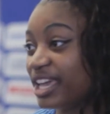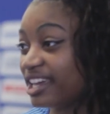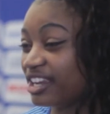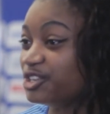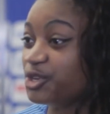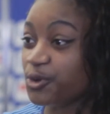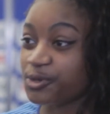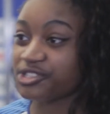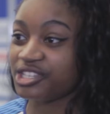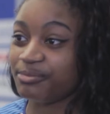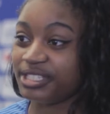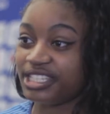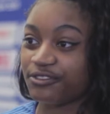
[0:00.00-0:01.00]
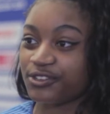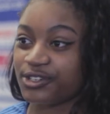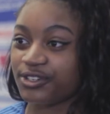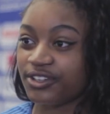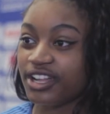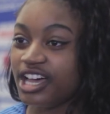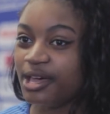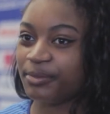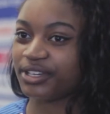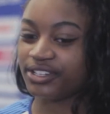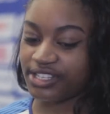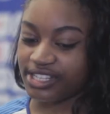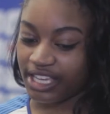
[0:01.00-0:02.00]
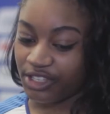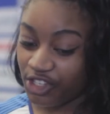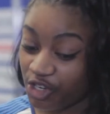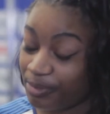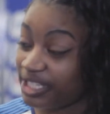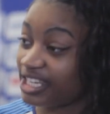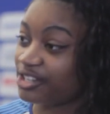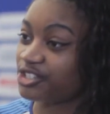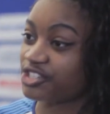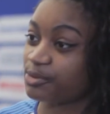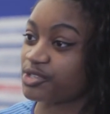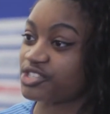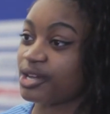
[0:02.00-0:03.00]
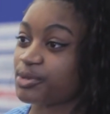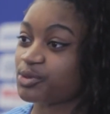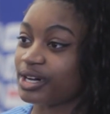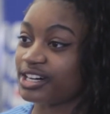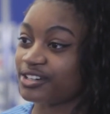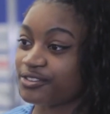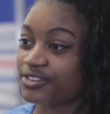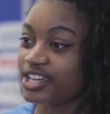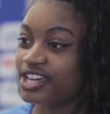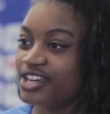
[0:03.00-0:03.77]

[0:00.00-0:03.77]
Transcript: And I knew it was going to be difficult because at European Outdoors, it was top 12.